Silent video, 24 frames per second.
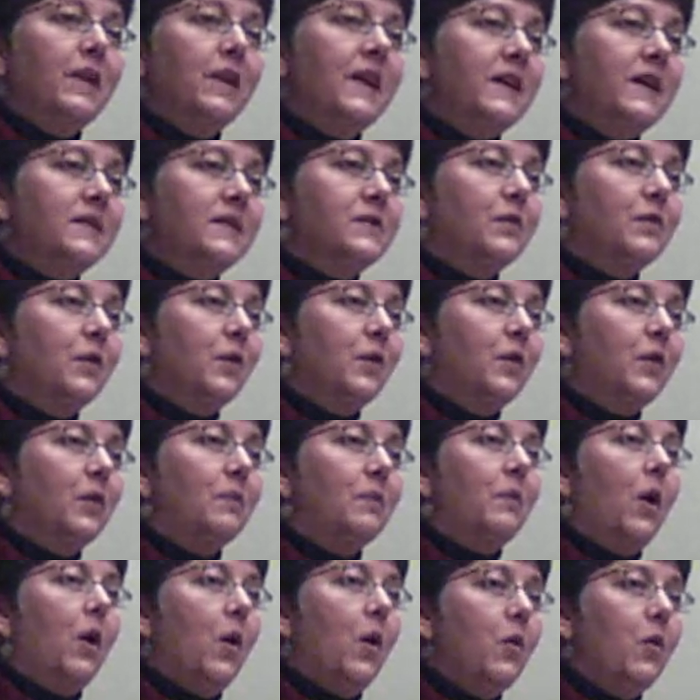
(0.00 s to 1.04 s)
his or her
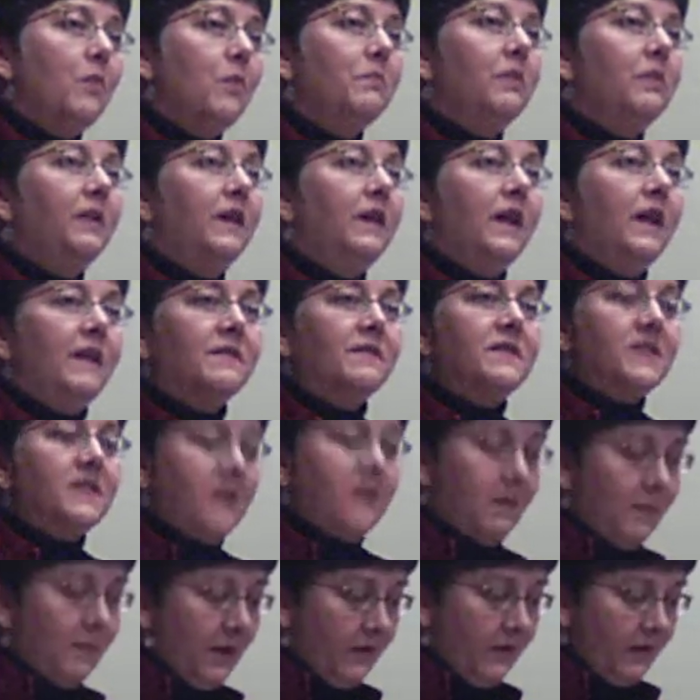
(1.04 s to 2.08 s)
own beliefs
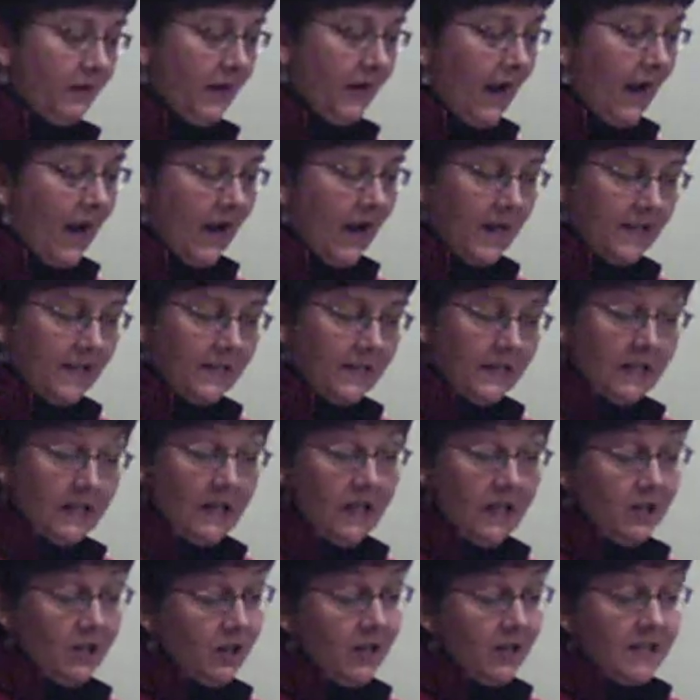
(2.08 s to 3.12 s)
about God,
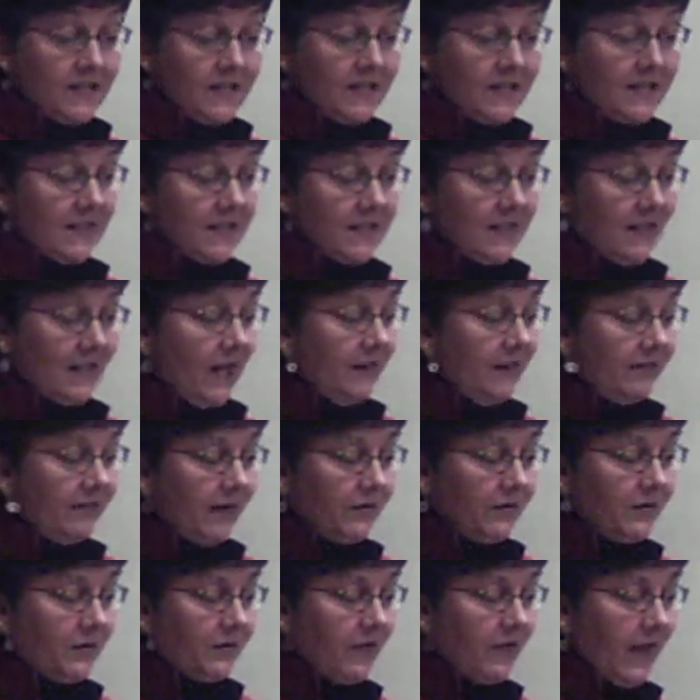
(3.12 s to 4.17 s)
Jesus, life
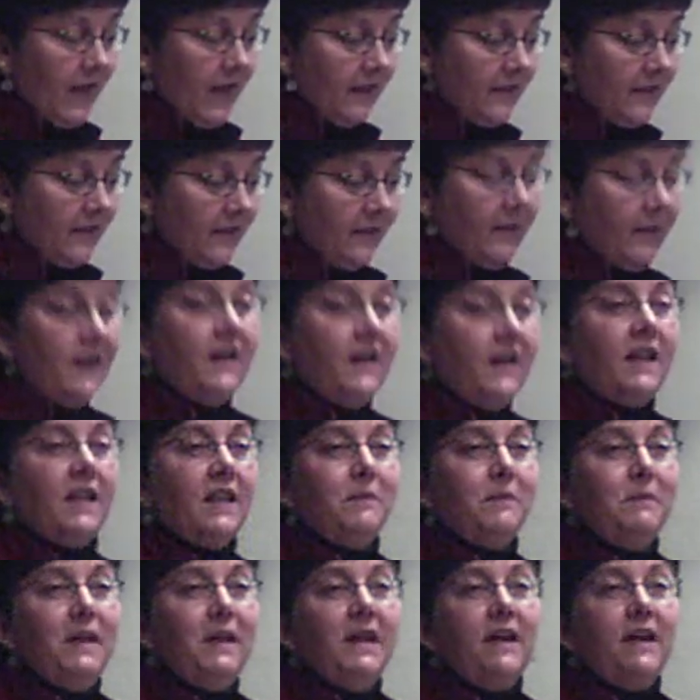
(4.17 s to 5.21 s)
after death, the
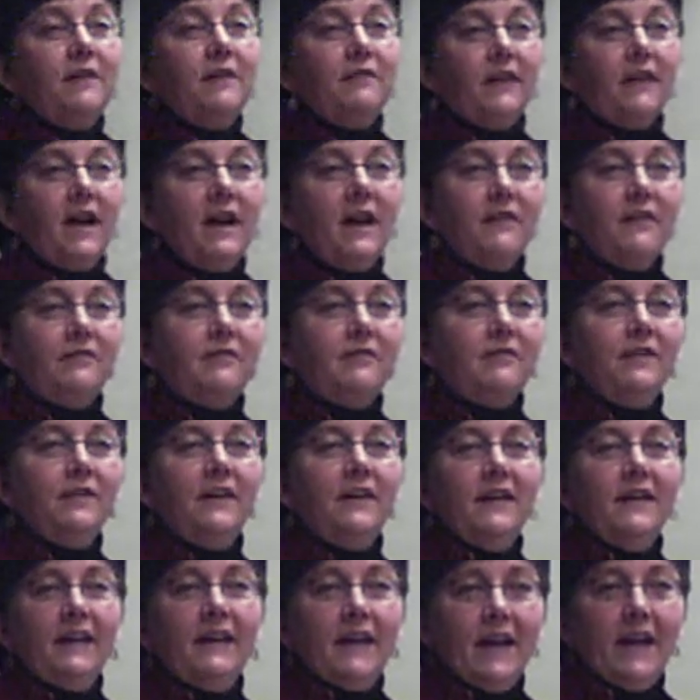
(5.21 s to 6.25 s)
meaning of life,
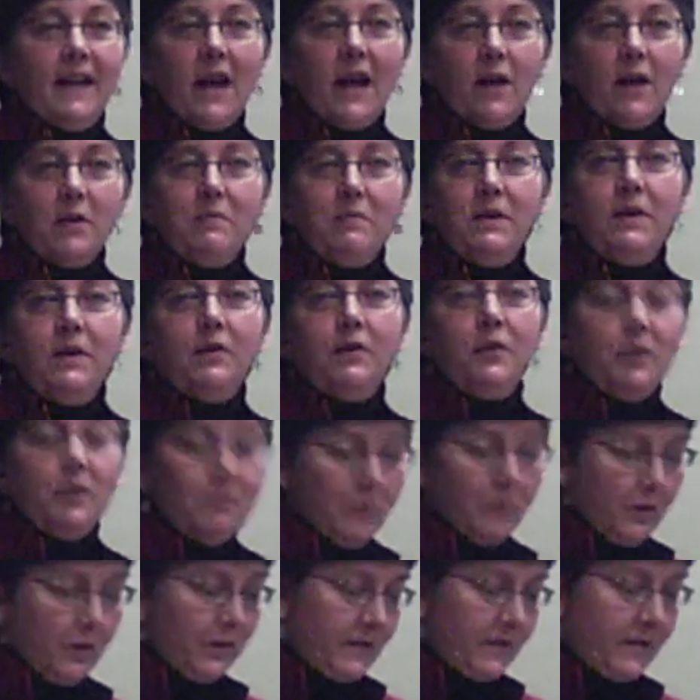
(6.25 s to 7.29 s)
and how to be a good
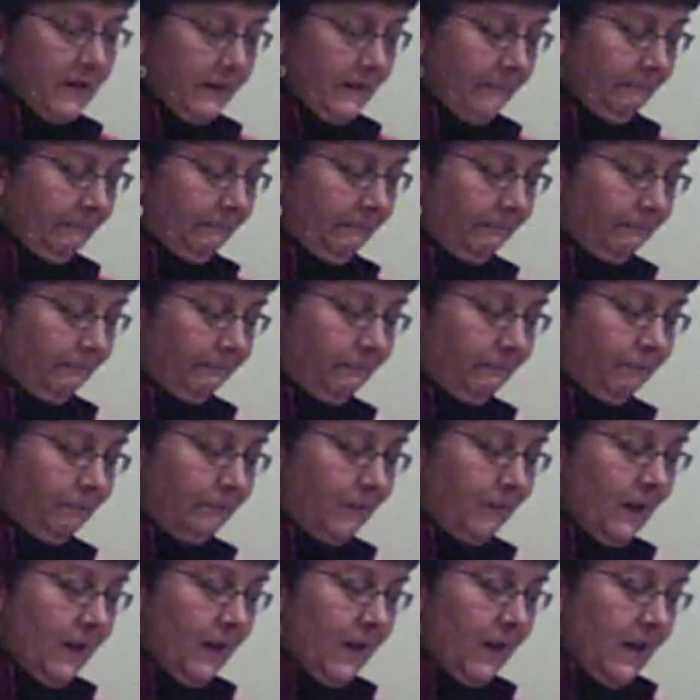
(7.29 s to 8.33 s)
person.
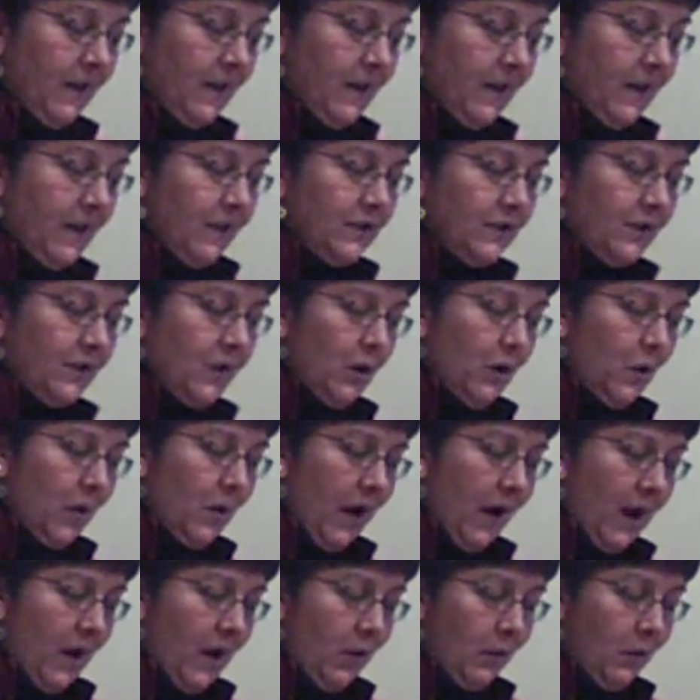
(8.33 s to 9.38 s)
To know
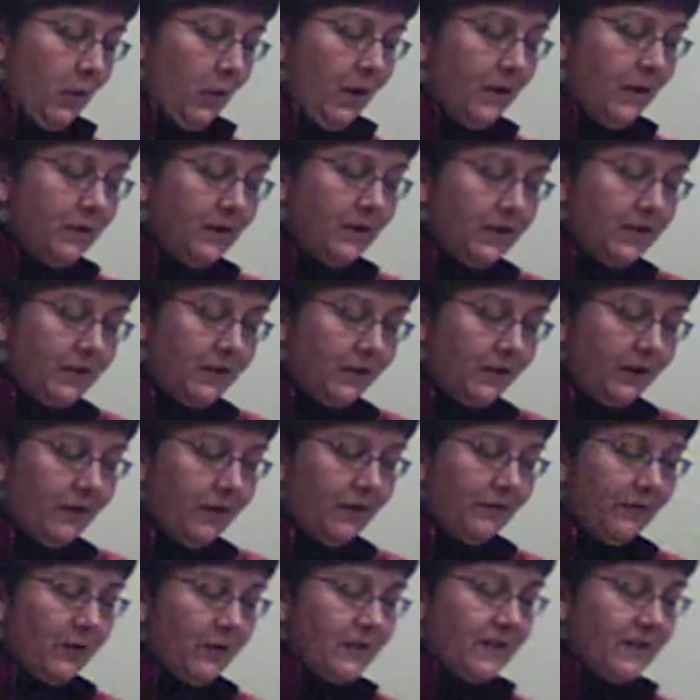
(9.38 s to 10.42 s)
how we Unitarian
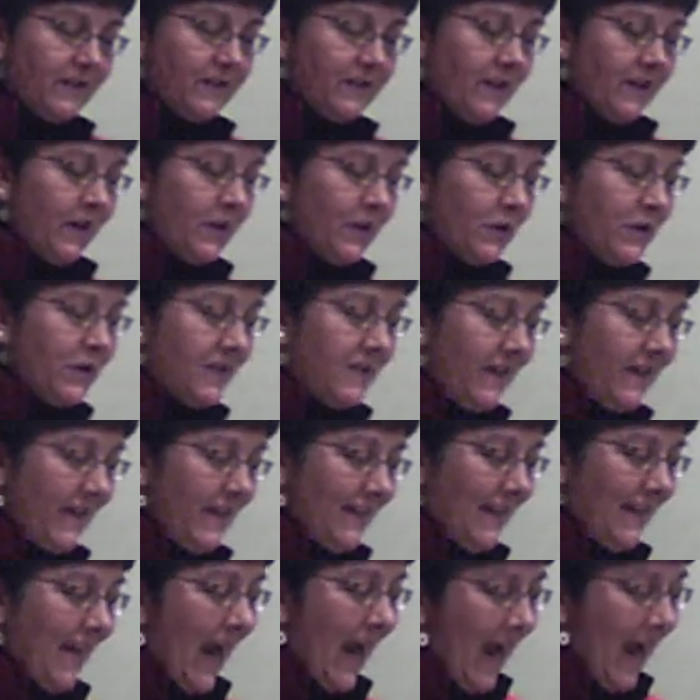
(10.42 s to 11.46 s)
Universalists understand
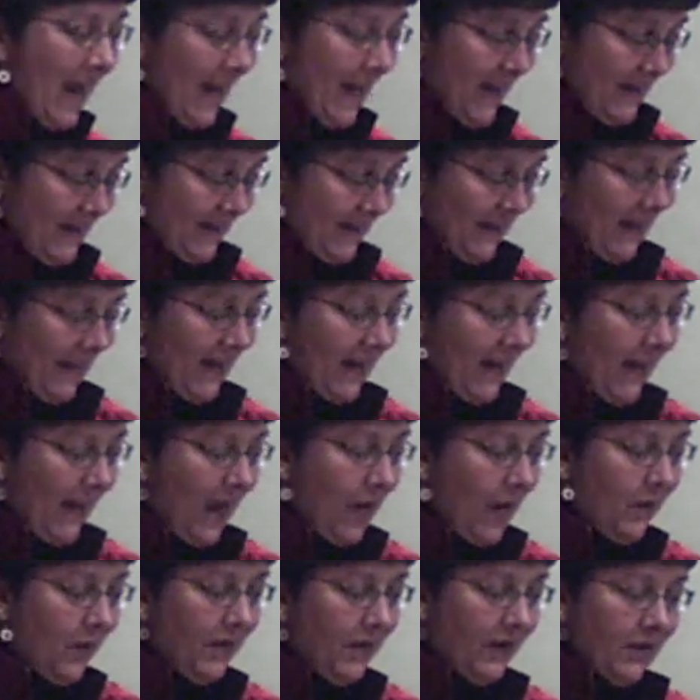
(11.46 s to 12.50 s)
God and
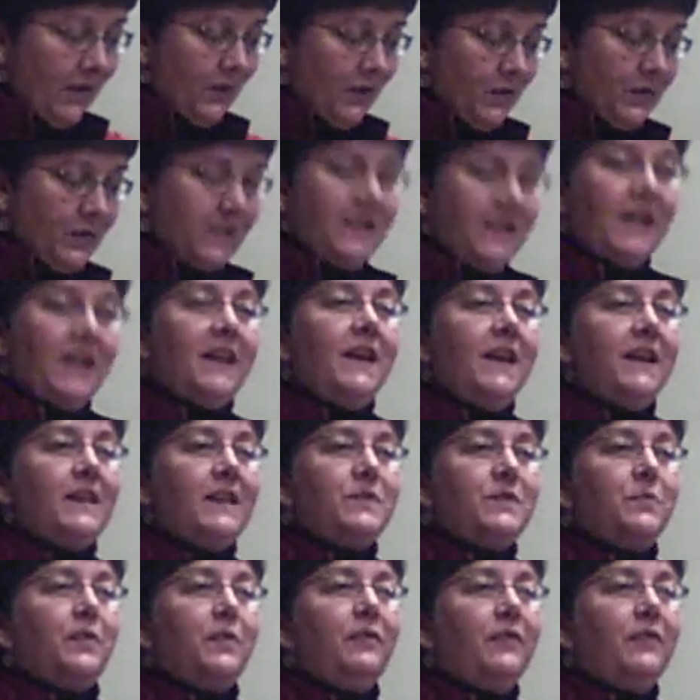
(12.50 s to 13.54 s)
how that understanding is
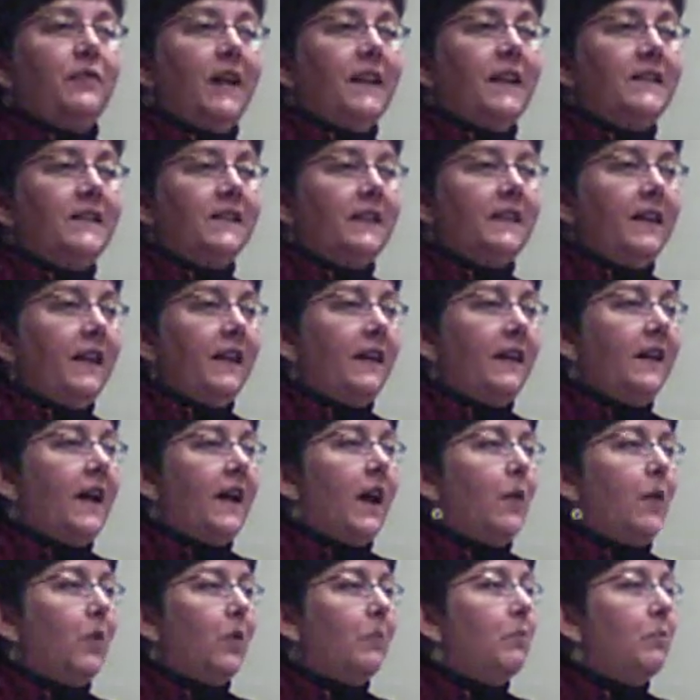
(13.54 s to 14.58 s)
reflected in
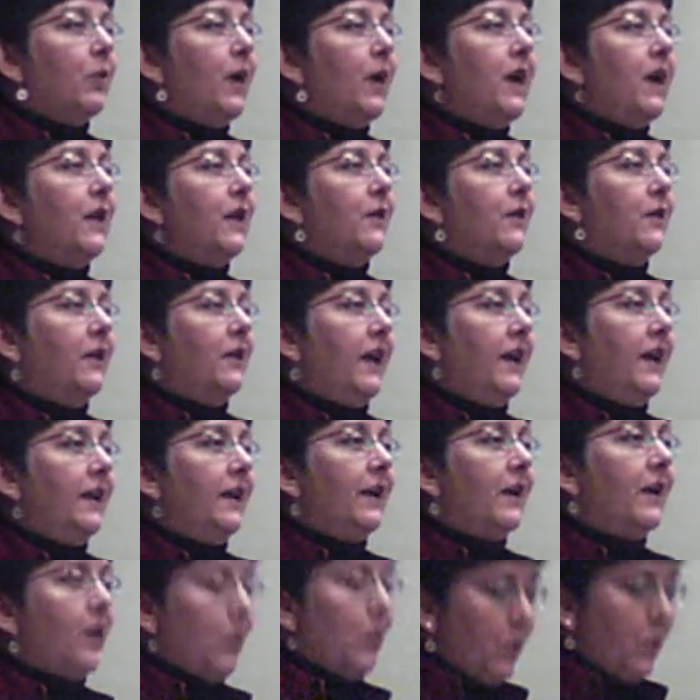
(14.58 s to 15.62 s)
our prayer and in
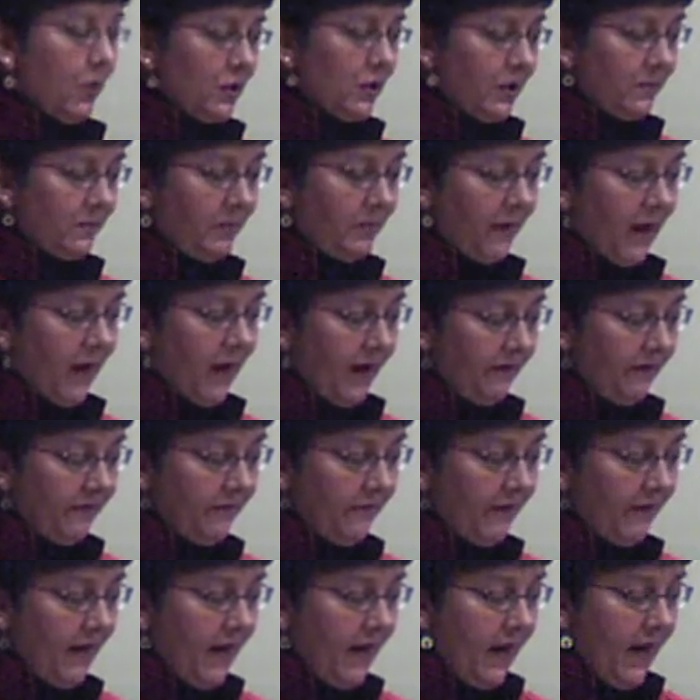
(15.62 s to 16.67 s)
our worship life,
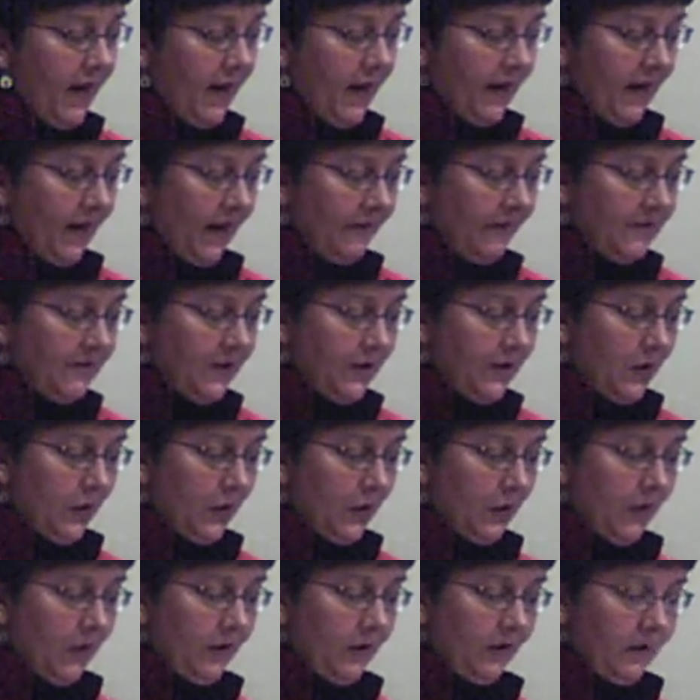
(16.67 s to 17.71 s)
you have to
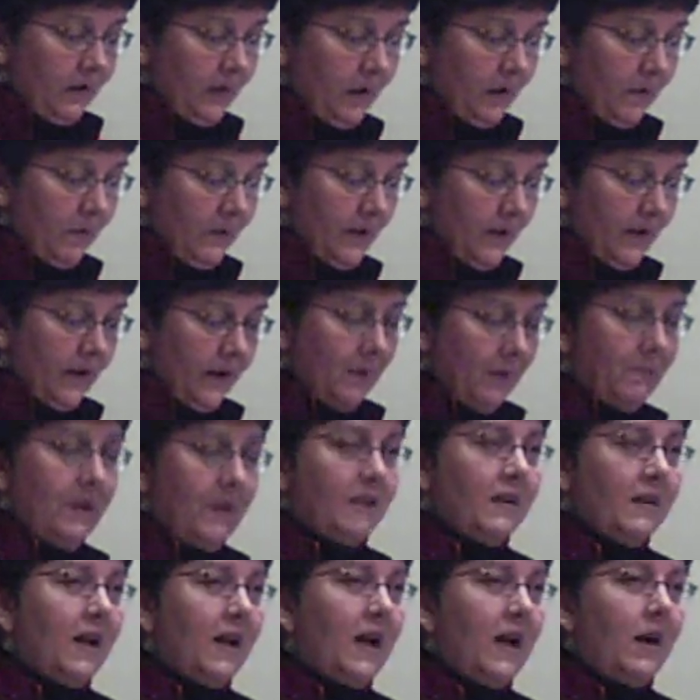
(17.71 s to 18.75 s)
know a little bit about
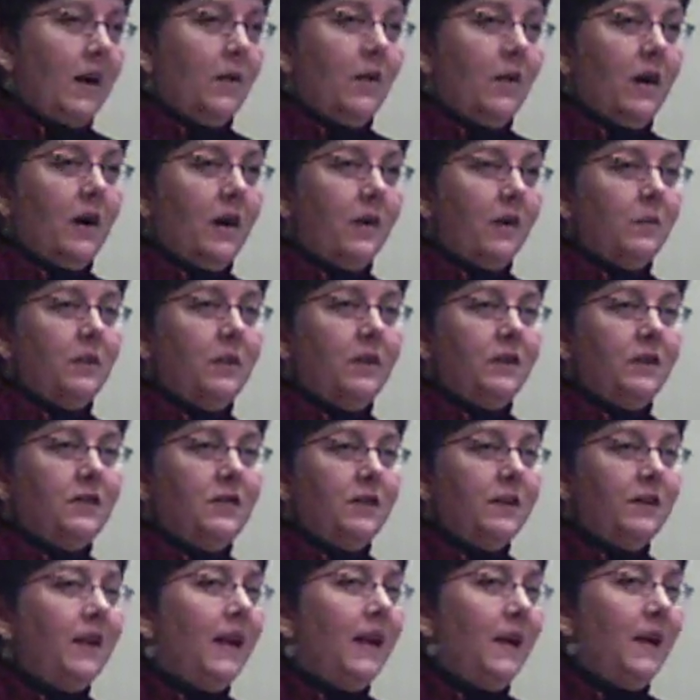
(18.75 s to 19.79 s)
how our
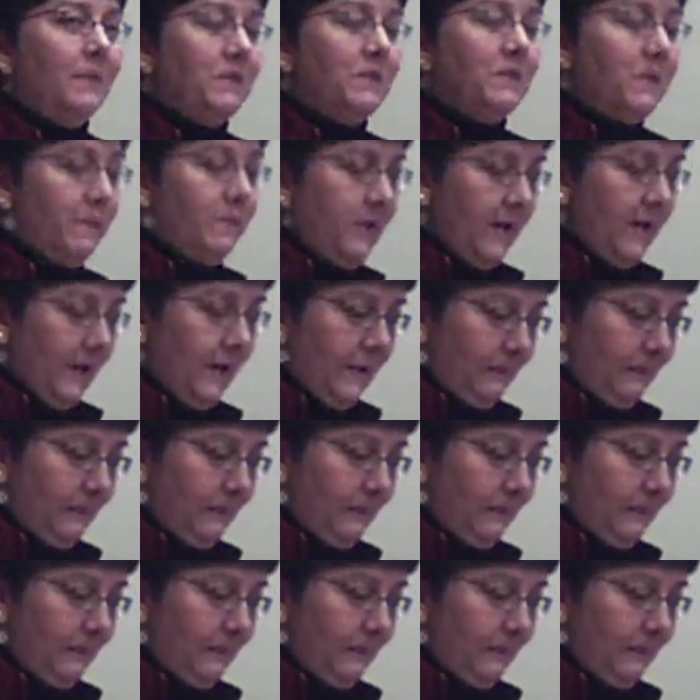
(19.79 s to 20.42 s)
religion came to be.